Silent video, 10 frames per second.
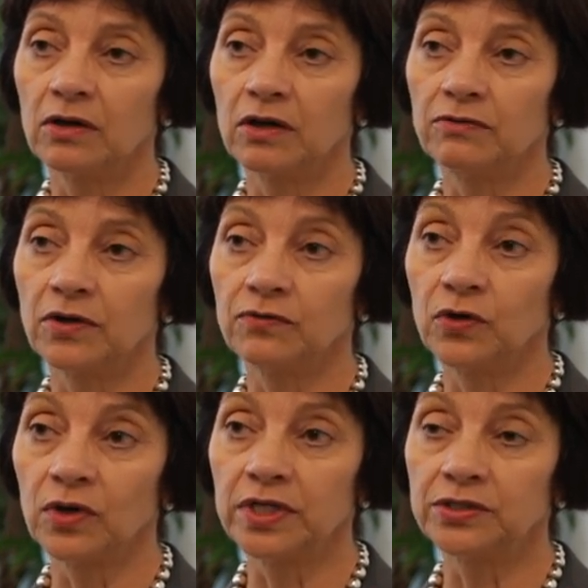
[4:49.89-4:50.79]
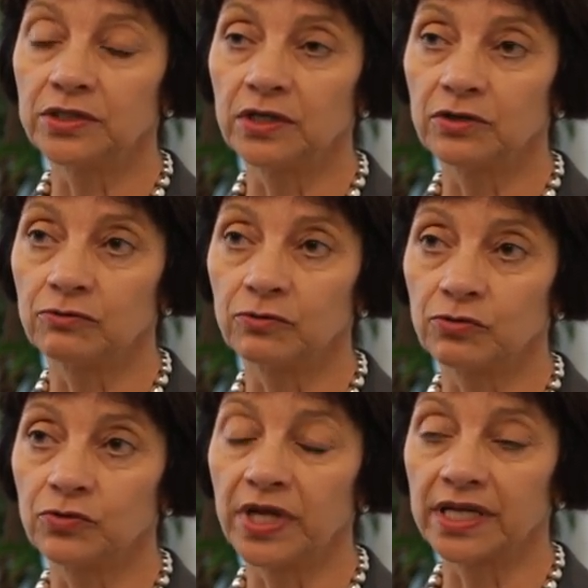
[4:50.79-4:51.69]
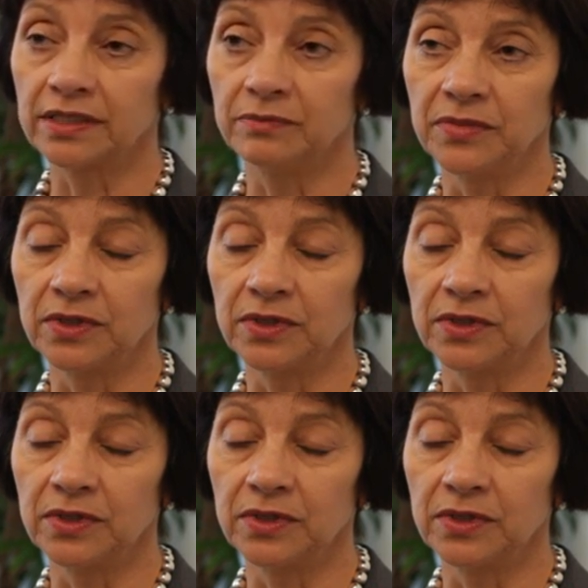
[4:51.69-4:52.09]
of, of knowledge uh, through that can,